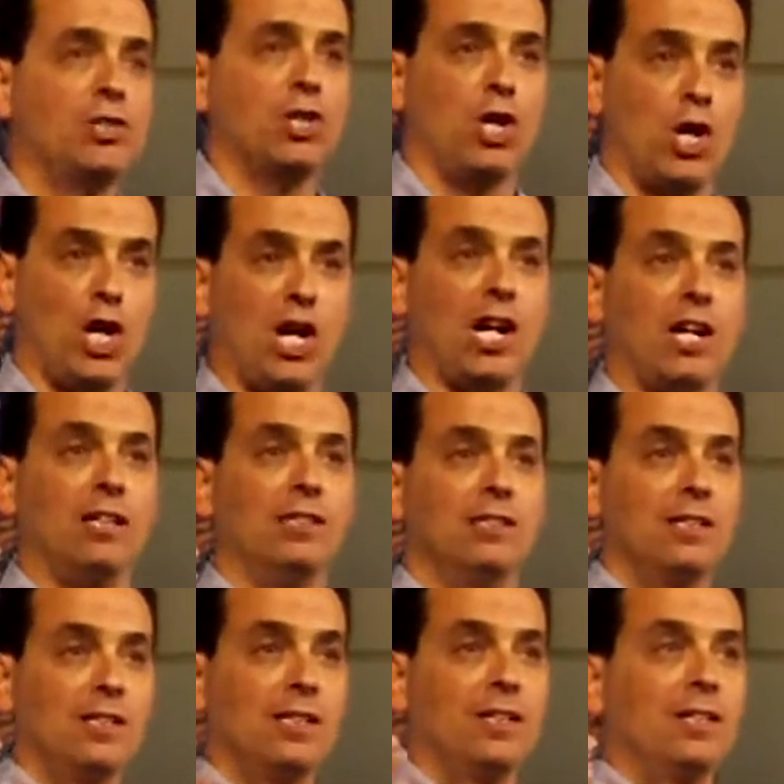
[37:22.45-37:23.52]
are
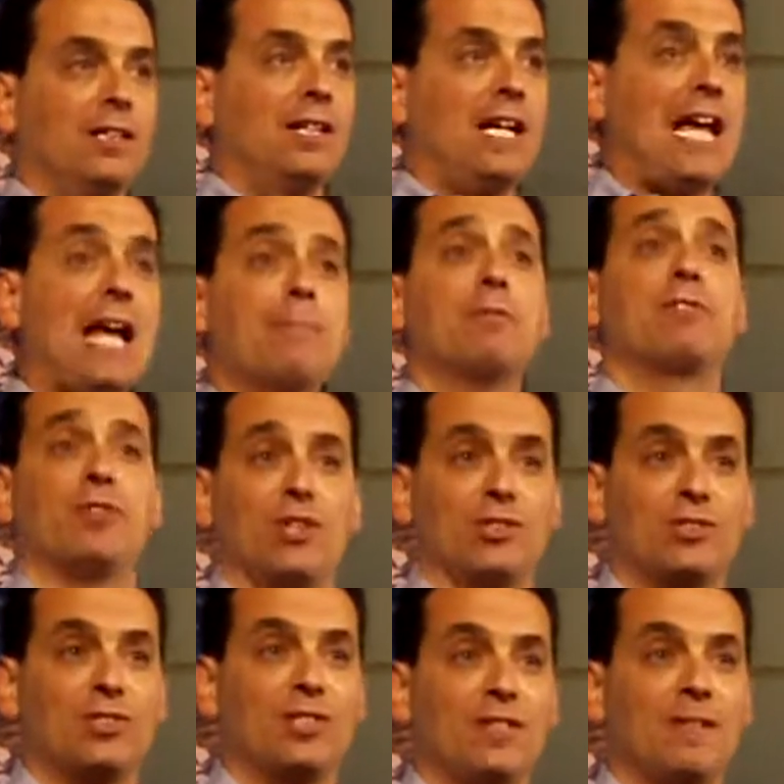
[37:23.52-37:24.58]
ambiverts.